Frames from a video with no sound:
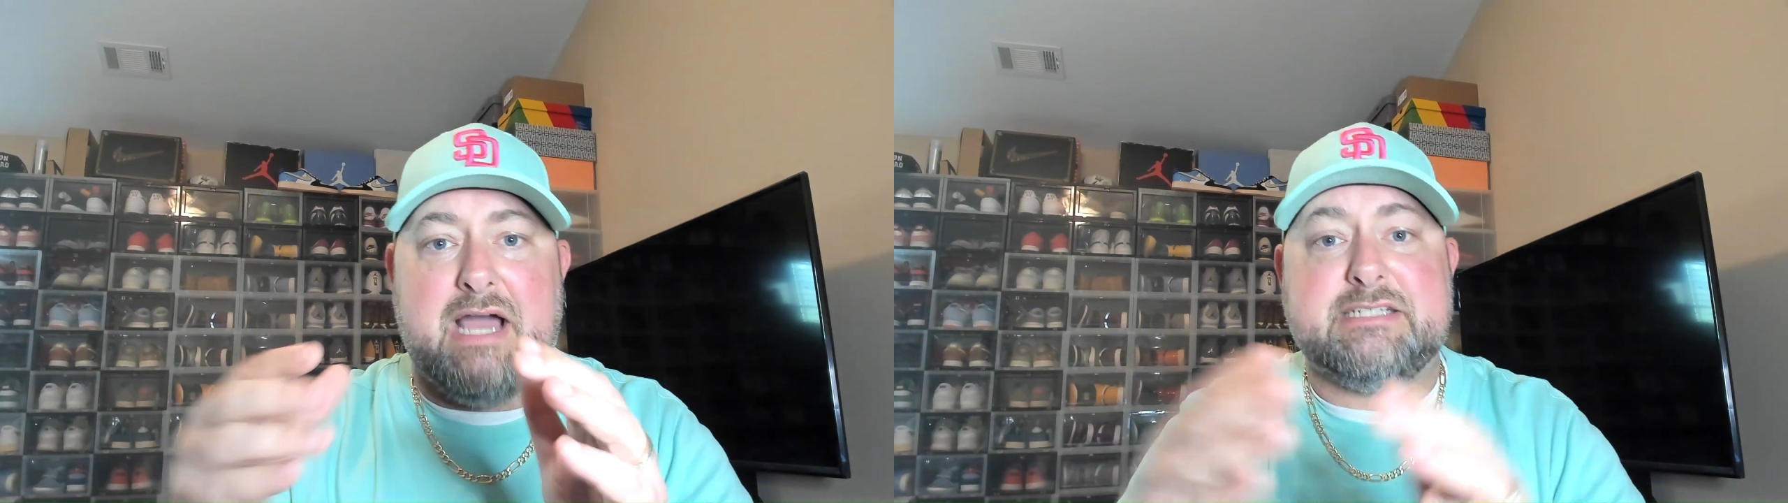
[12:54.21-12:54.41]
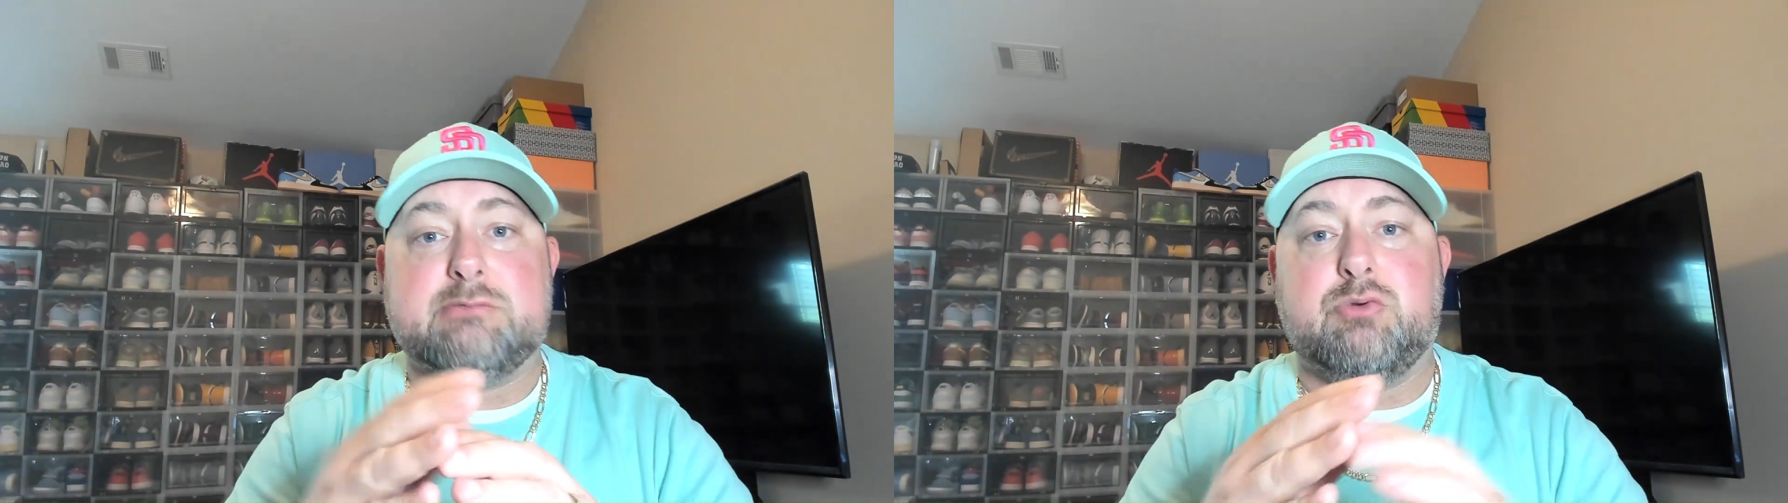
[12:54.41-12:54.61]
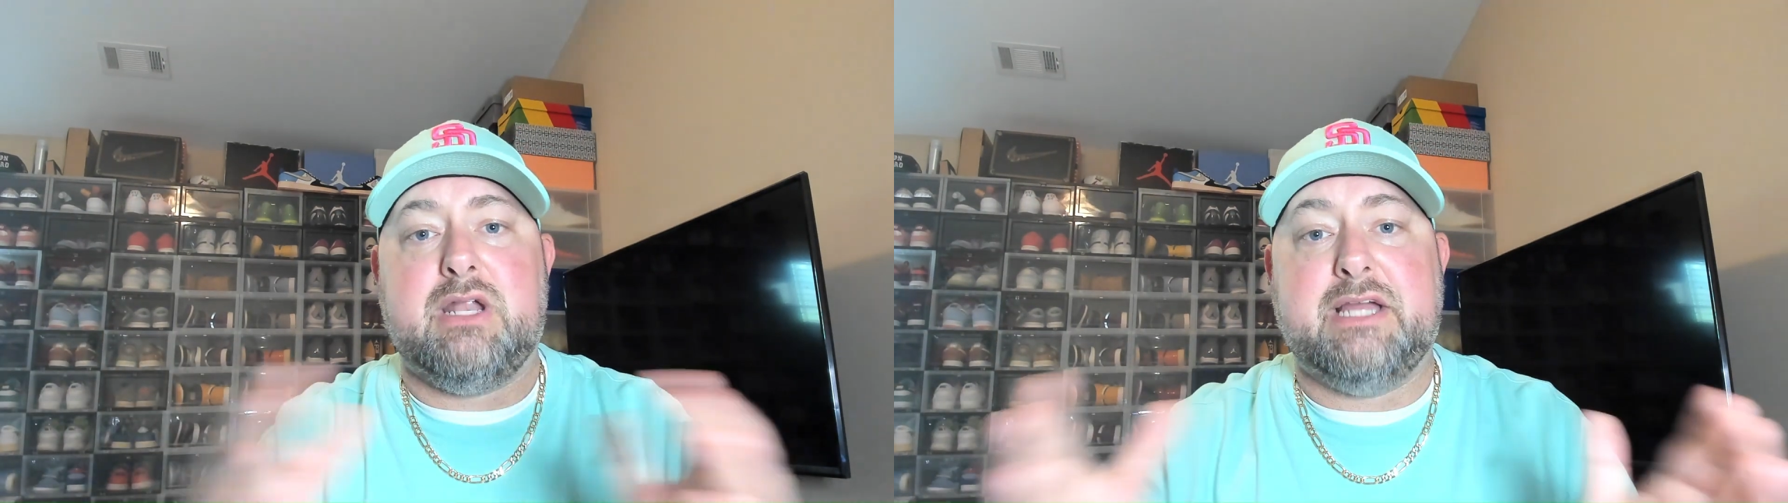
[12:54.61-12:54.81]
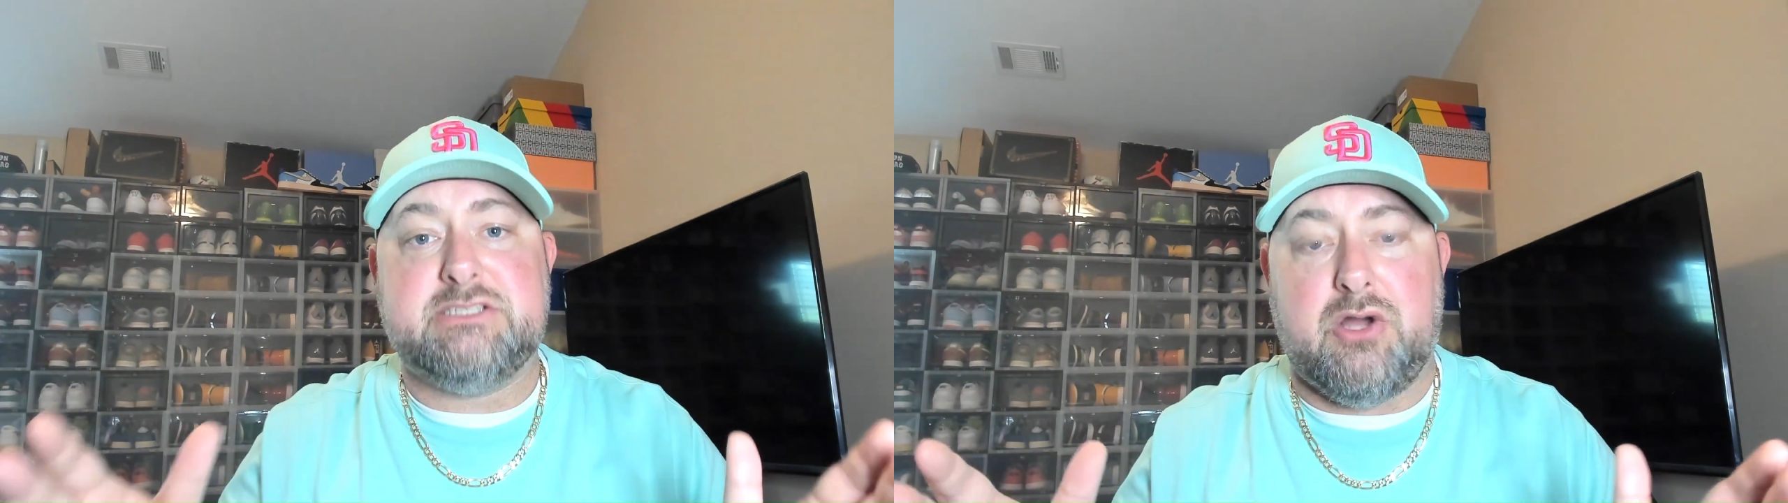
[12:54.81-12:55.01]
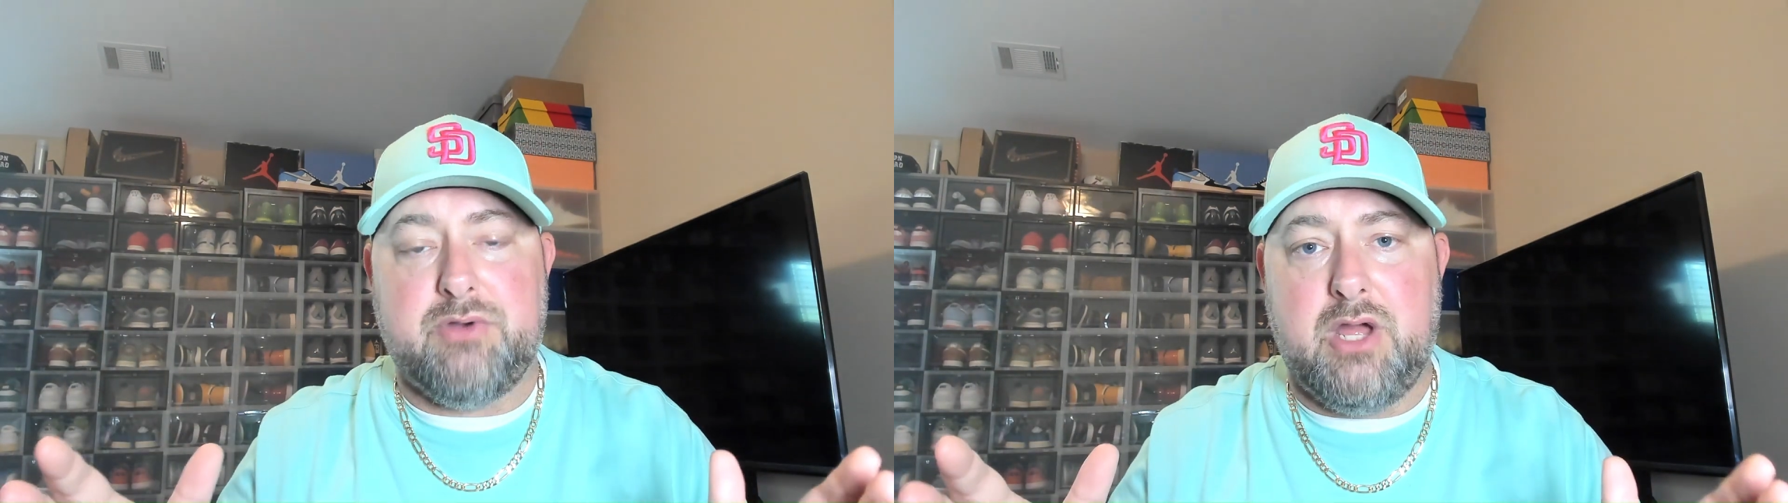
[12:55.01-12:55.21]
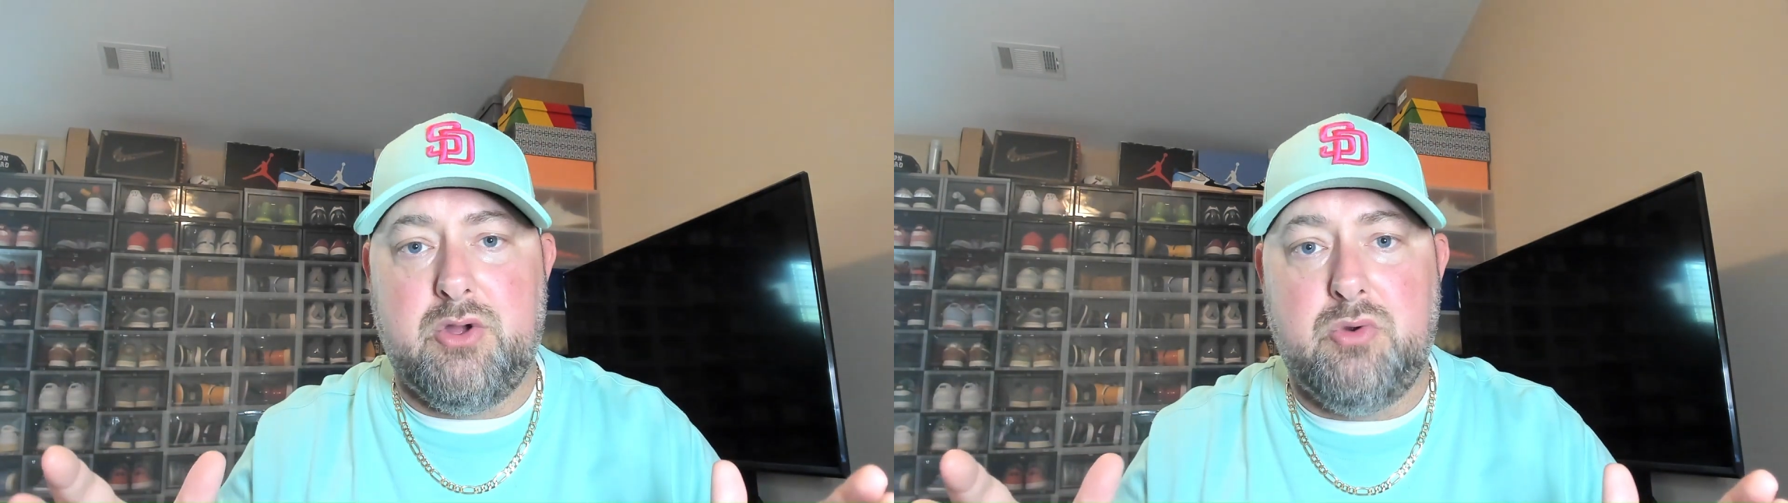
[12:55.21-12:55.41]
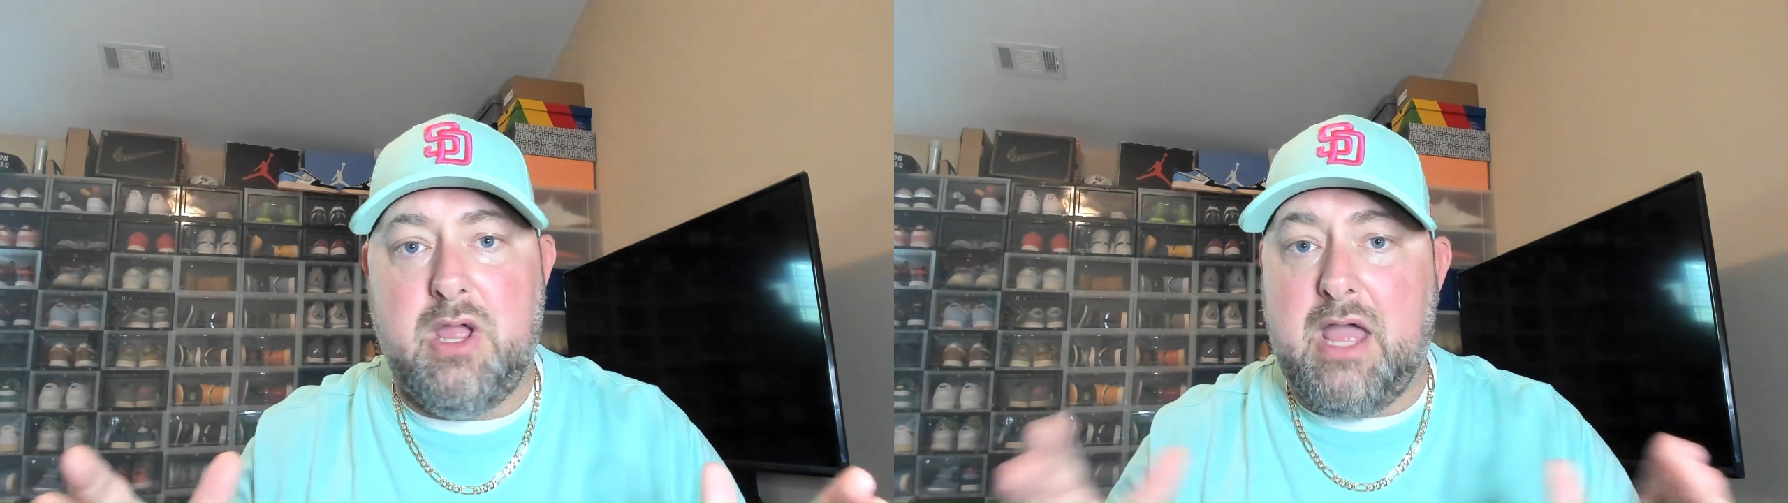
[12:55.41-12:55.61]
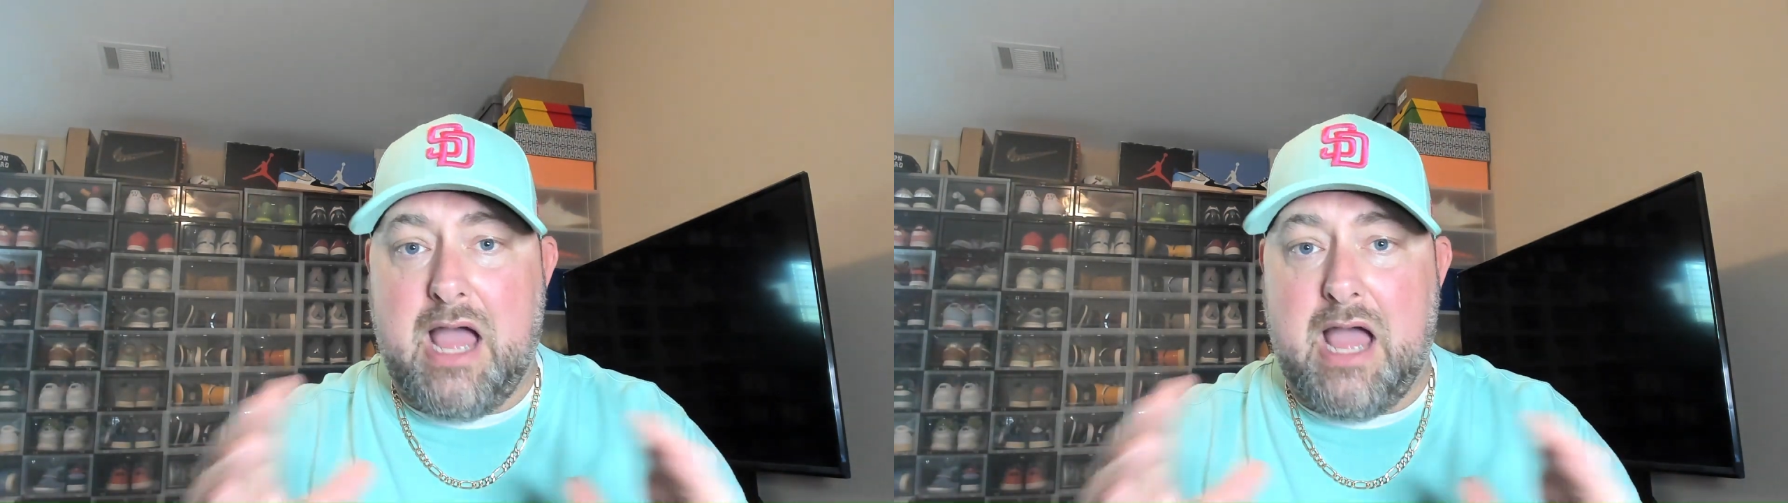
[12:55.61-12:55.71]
I just want to let y'all know